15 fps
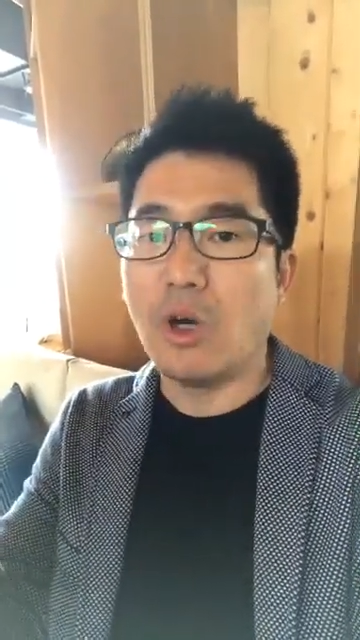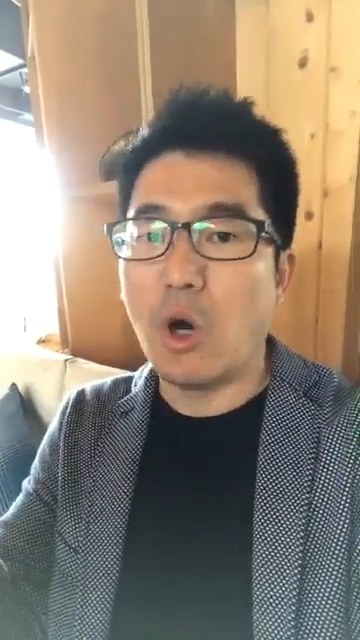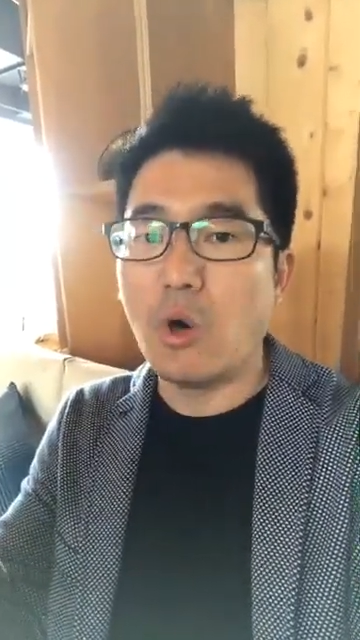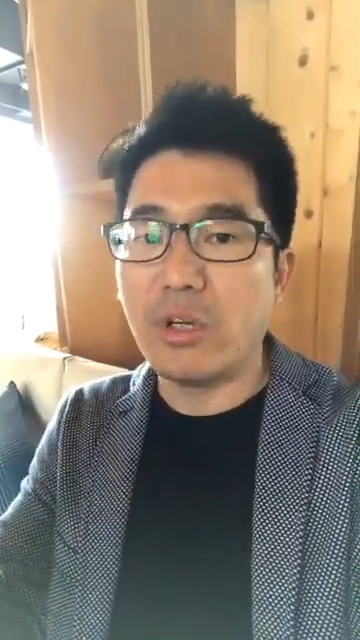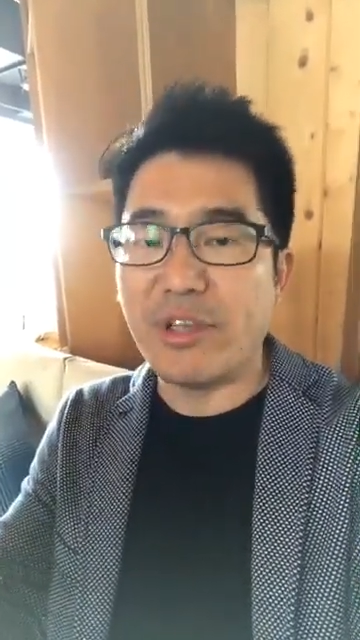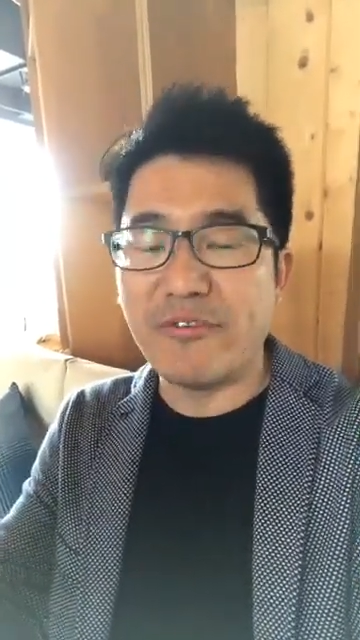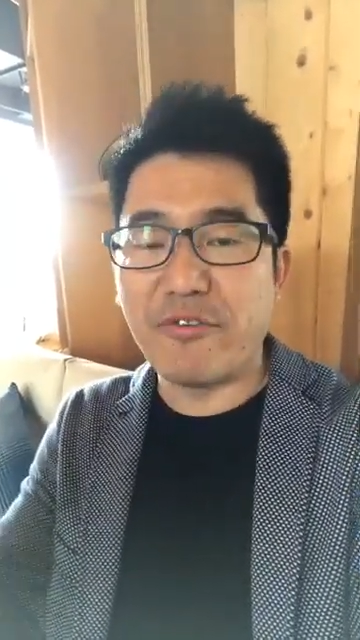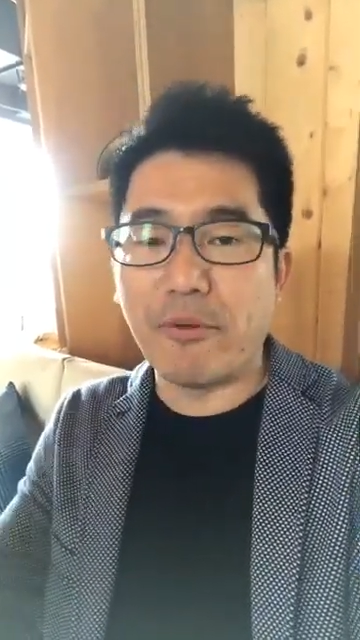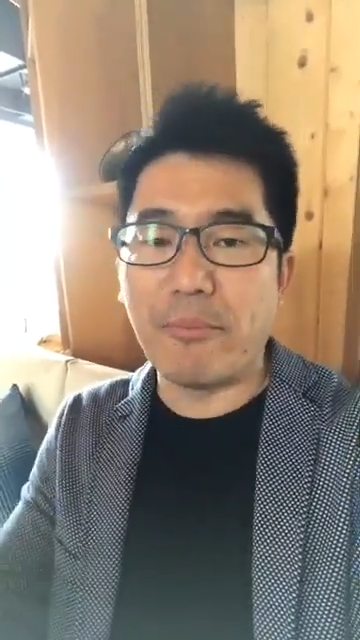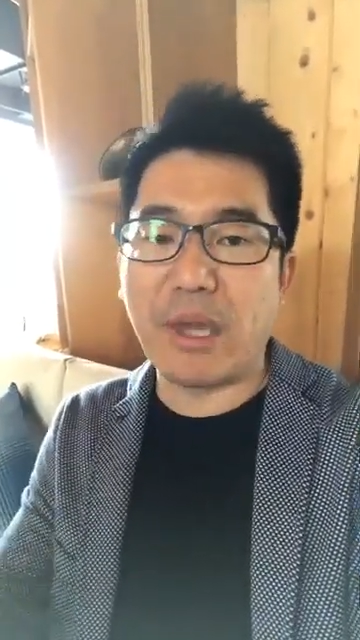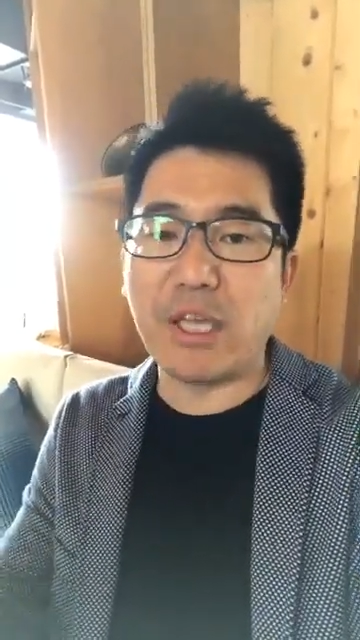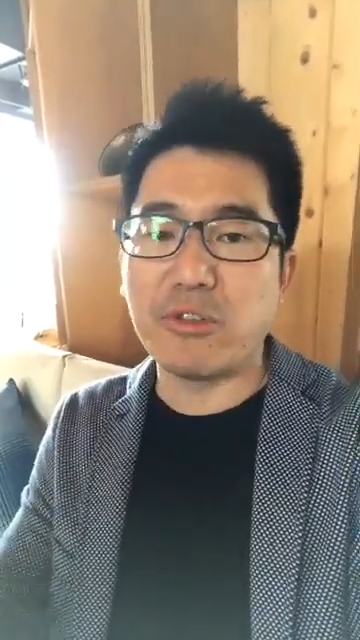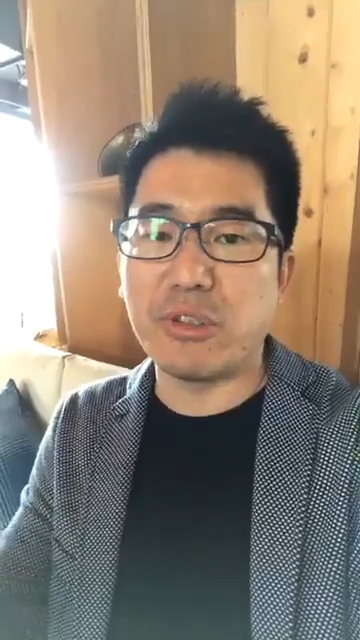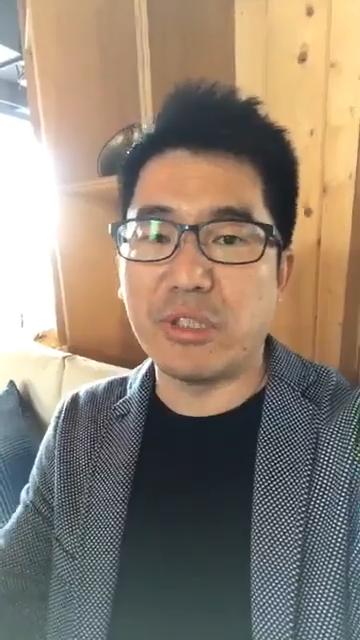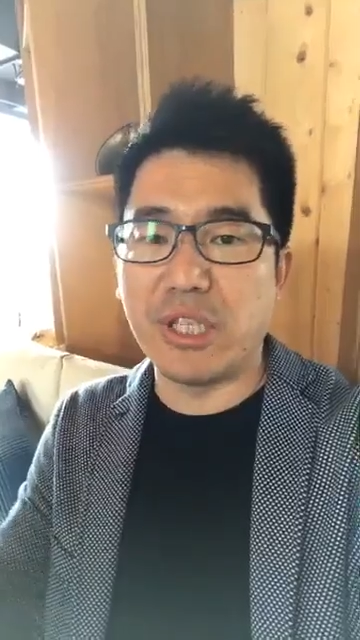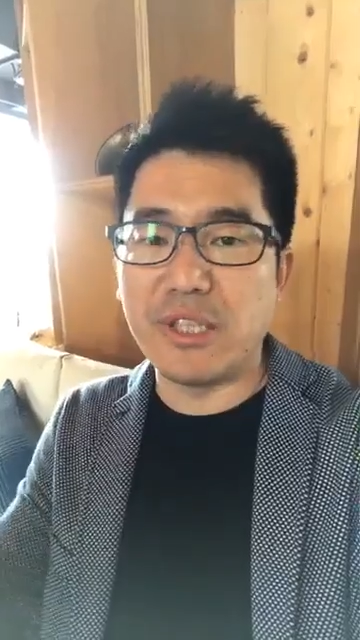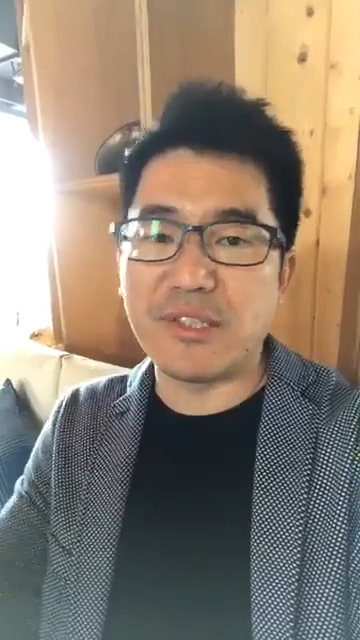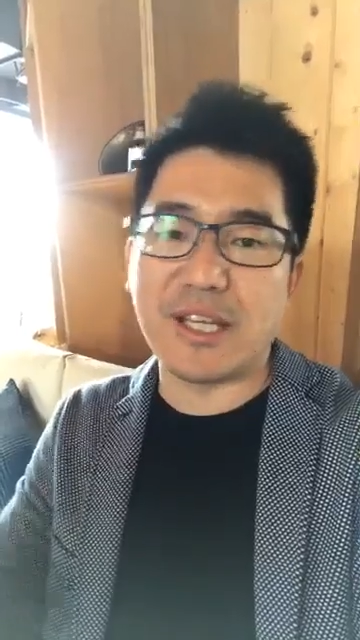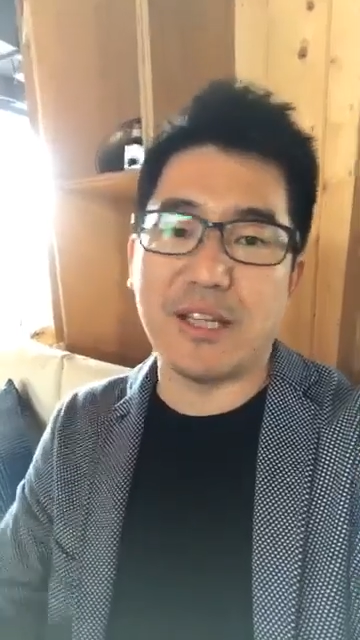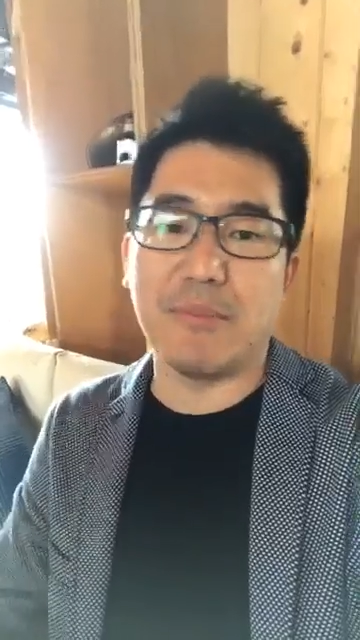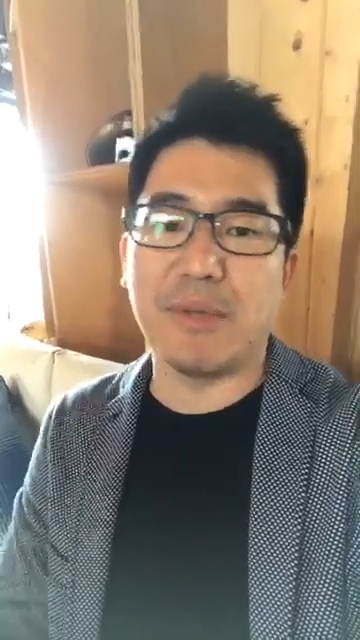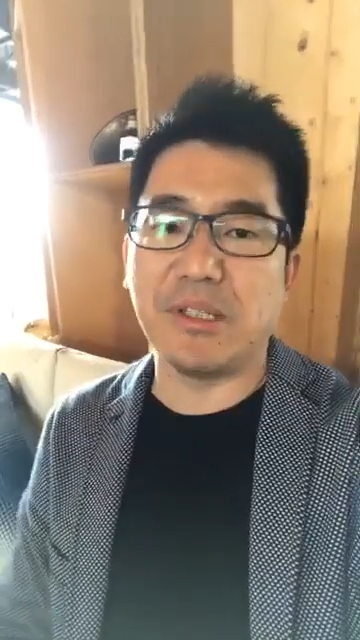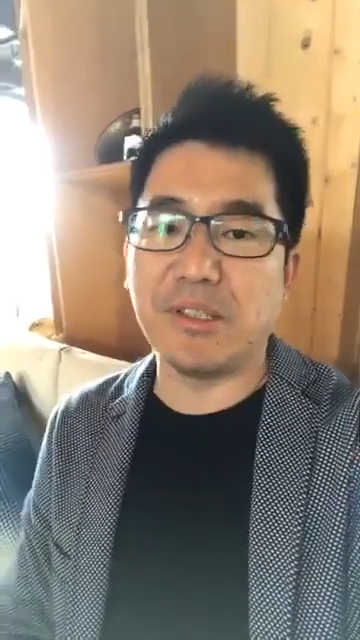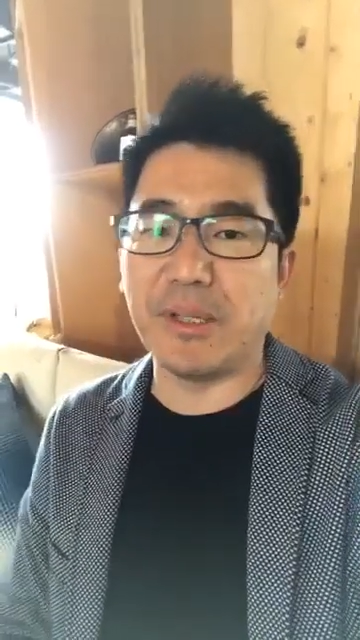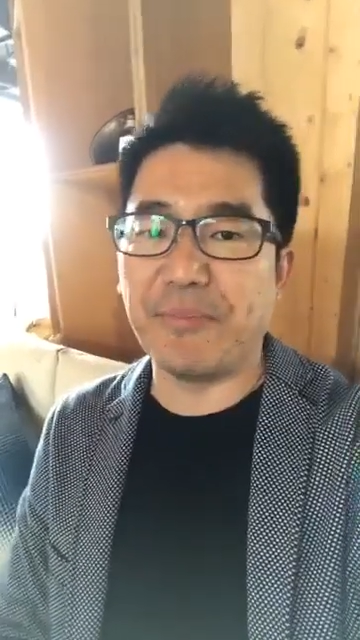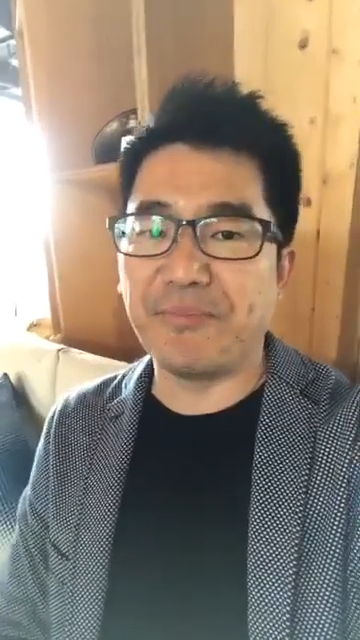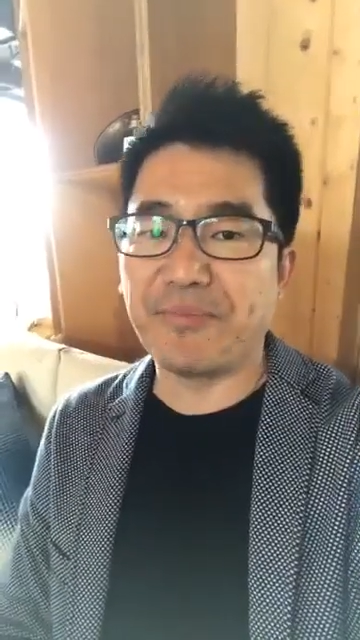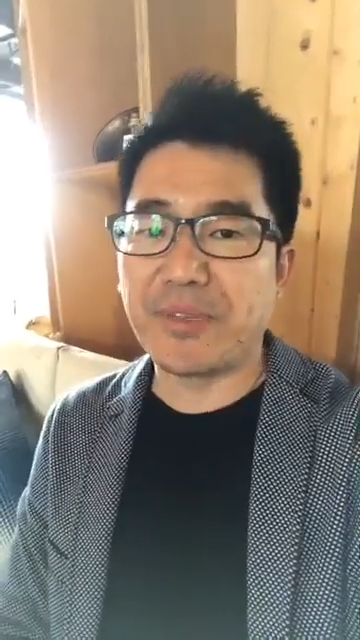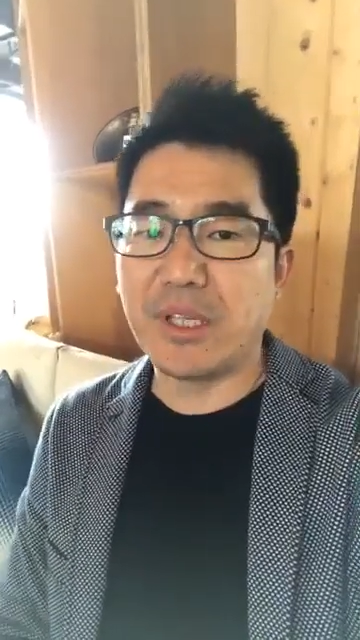all the information inside the meeting.